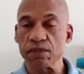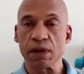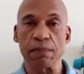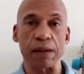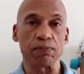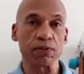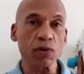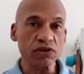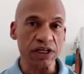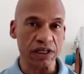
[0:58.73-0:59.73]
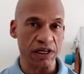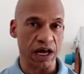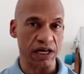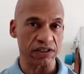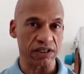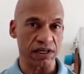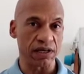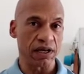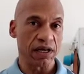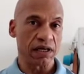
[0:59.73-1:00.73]
My protein content
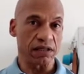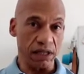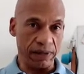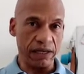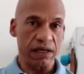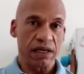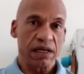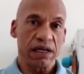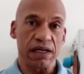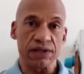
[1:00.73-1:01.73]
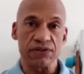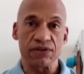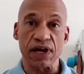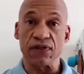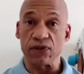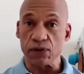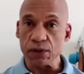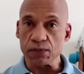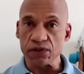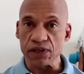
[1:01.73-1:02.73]
limit is
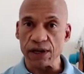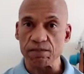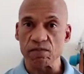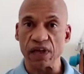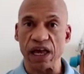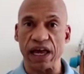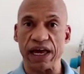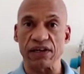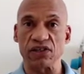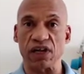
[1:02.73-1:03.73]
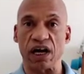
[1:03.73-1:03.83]
30%, and